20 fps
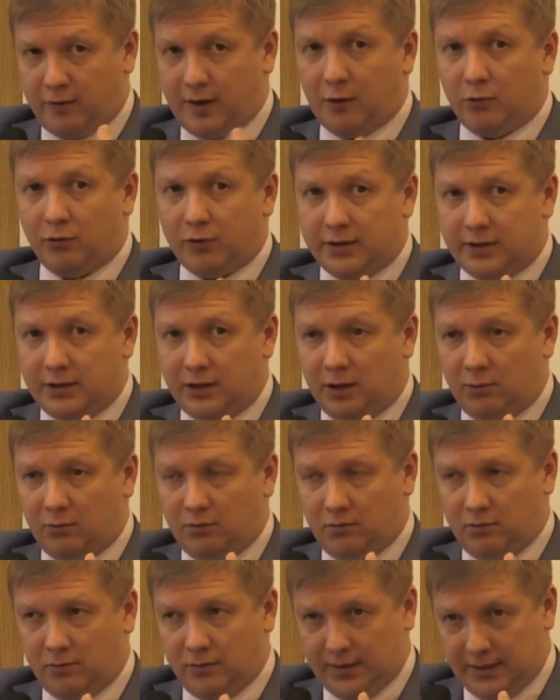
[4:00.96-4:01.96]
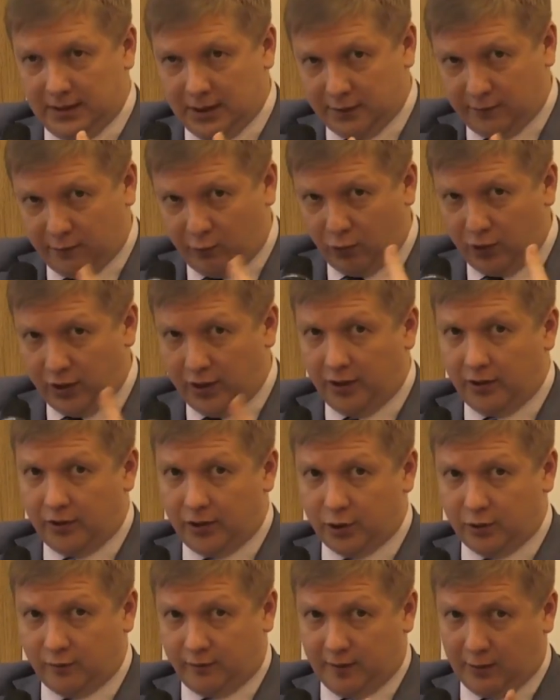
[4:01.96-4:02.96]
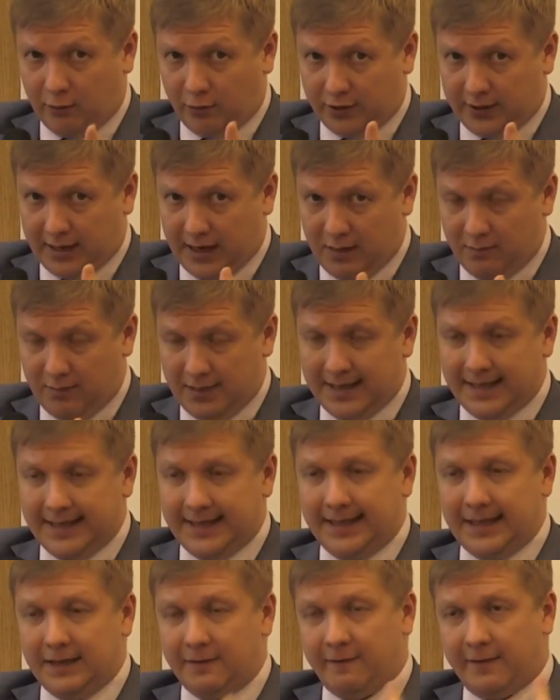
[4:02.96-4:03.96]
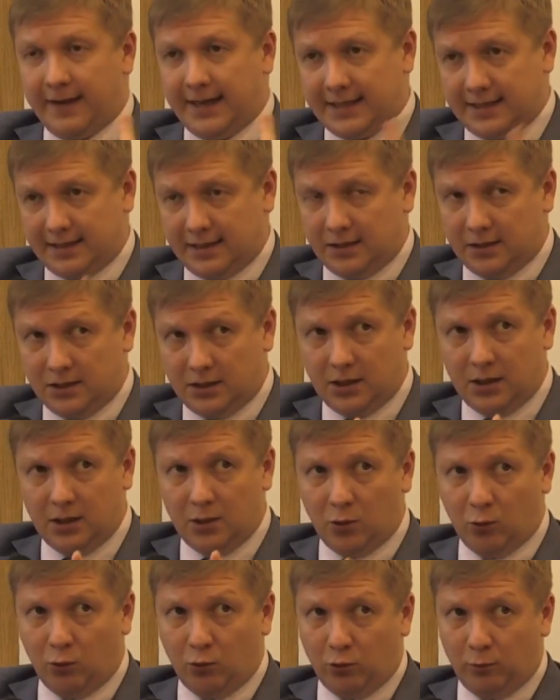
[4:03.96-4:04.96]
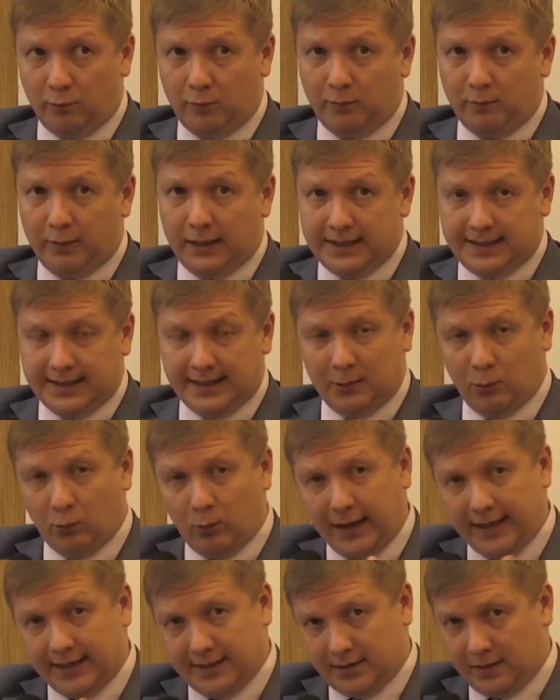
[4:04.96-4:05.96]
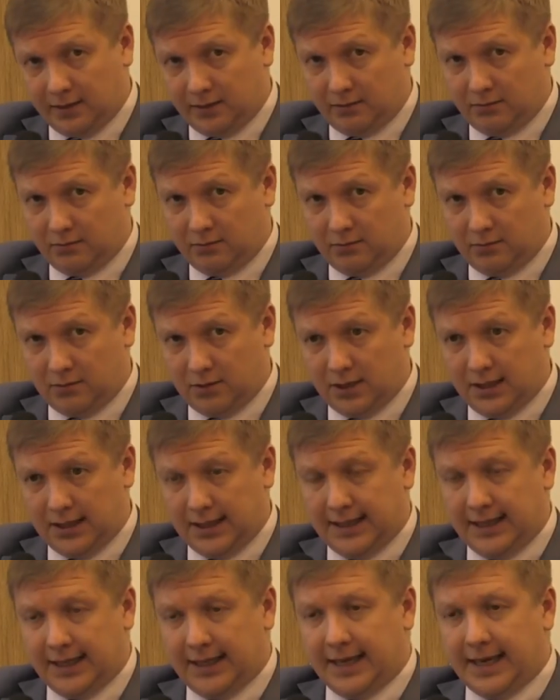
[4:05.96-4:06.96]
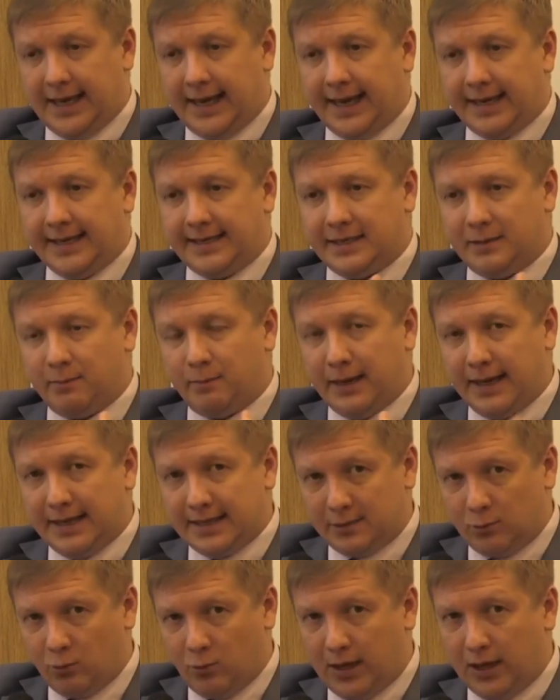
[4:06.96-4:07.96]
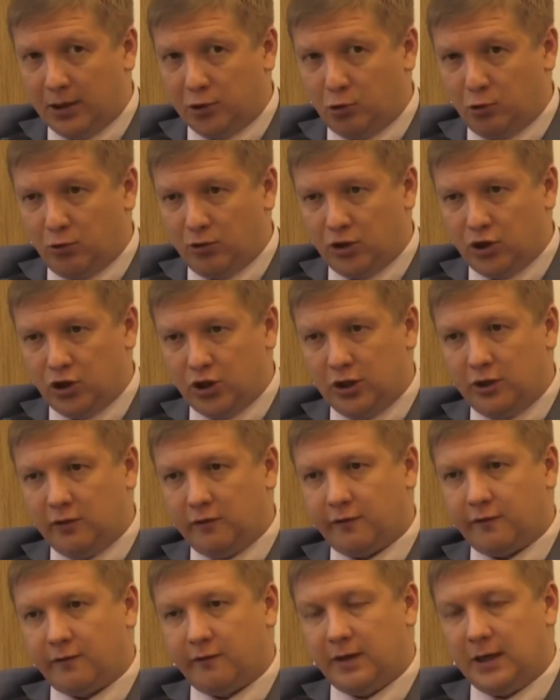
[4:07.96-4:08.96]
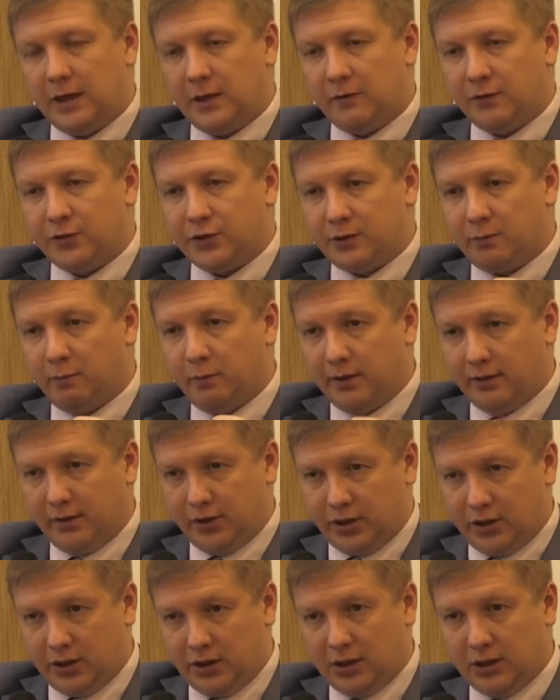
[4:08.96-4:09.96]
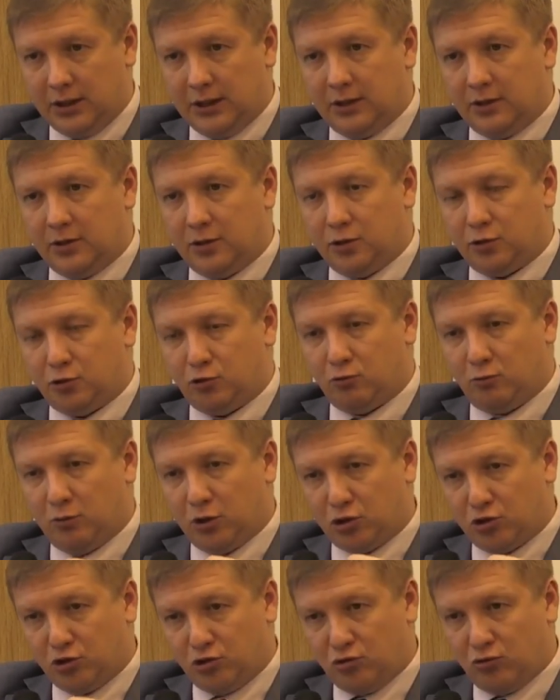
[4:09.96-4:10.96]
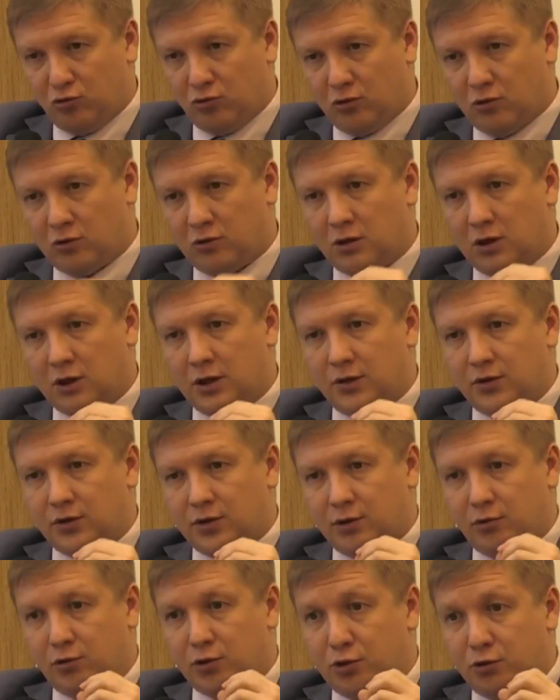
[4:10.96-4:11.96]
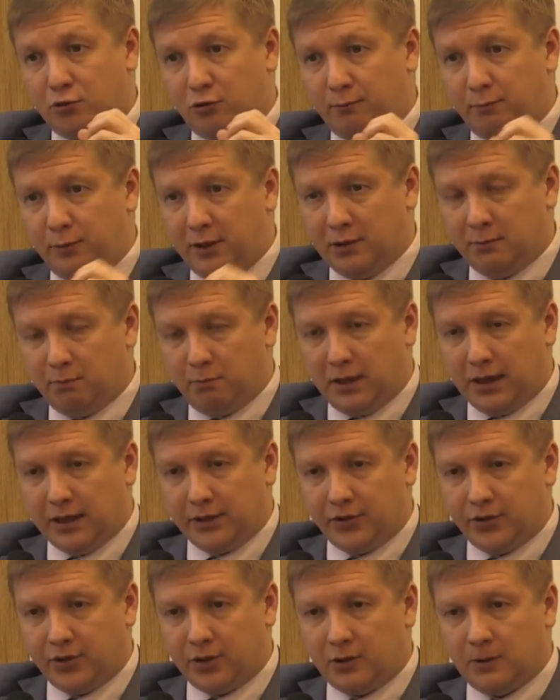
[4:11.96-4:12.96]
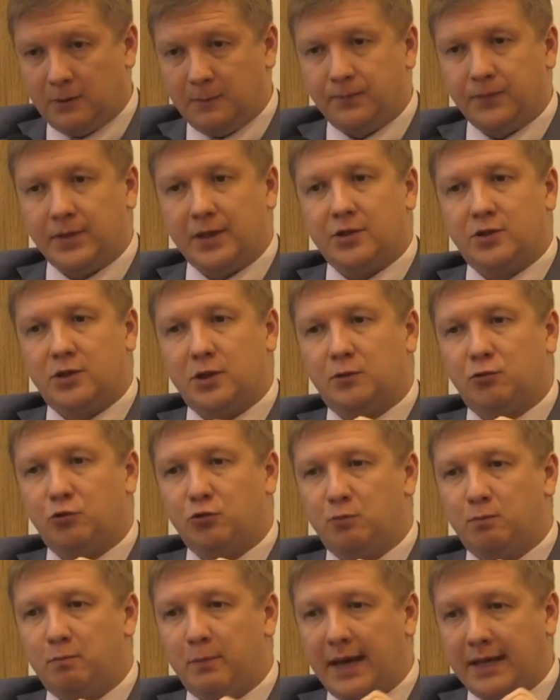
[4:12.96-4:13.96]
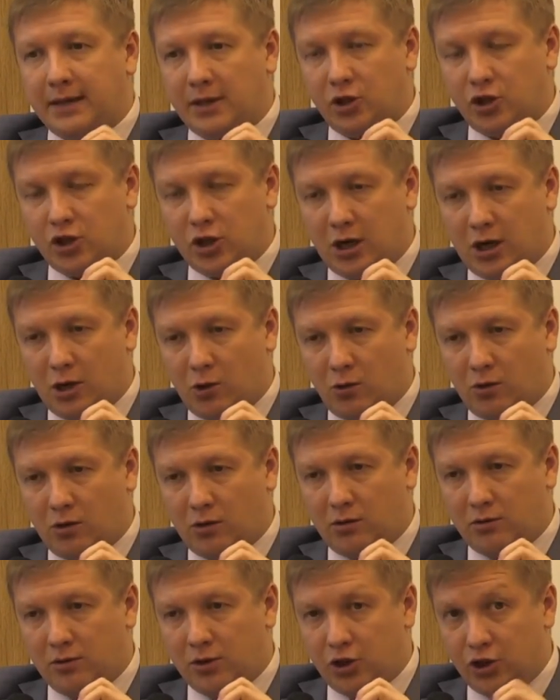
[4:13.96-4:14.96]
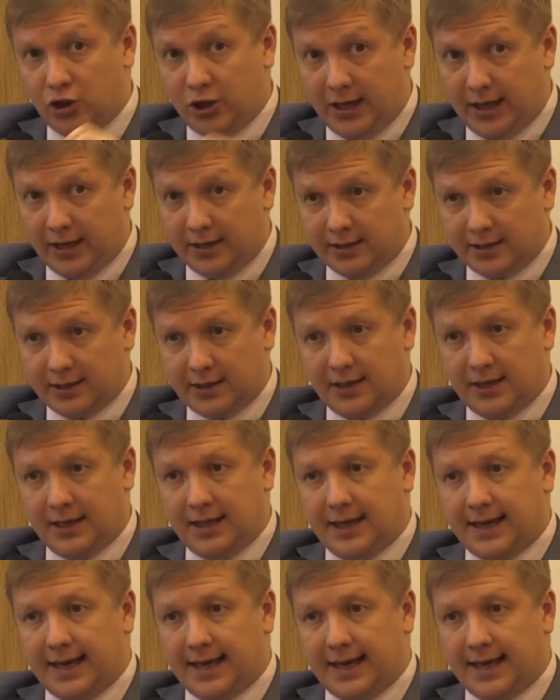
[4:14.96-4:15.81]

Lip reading: of our team, these 4 years of our time invested, will be basically wasted. And the best way to achieve irreversibility is to make sure there is a European partner that would manage our GTS,